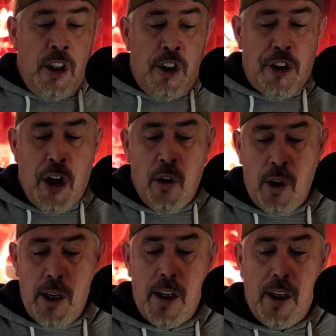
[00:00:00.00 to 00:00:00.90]

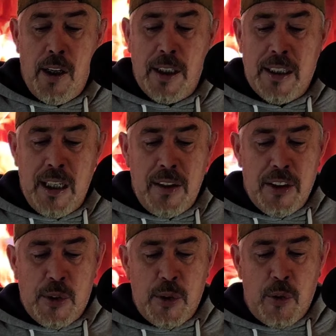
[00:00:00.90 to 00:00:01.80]
So again,
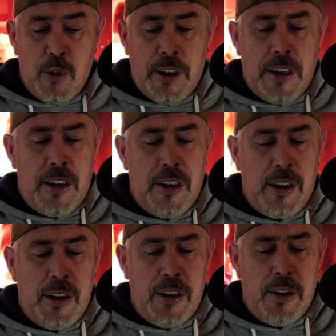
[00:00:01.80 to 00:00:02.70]
this was
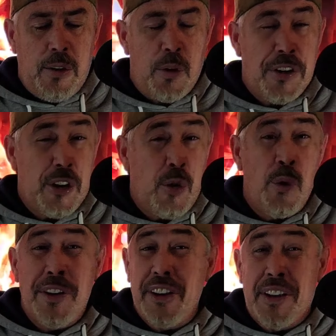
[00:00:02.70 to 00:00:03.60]
only, was it
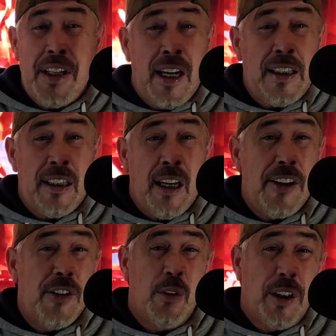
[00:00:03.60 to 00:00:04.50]

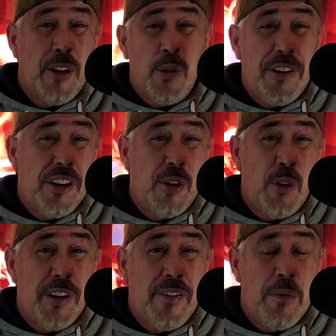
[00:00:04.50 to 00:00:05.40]
26.99? So okay, 26
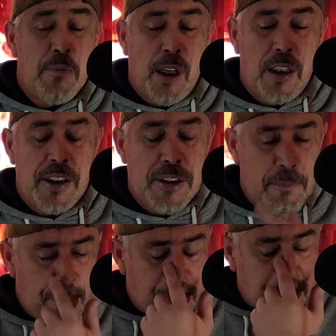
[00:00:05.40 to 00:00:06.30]
27 bucks
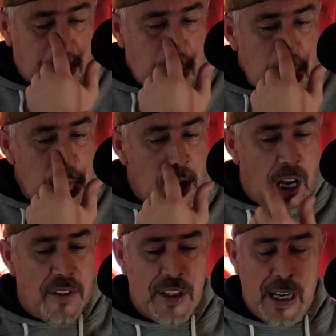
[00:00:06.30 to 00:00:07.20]

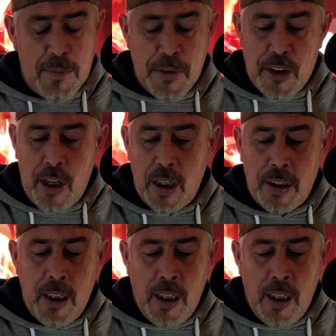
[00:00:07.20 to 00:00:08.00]
off of Amazon.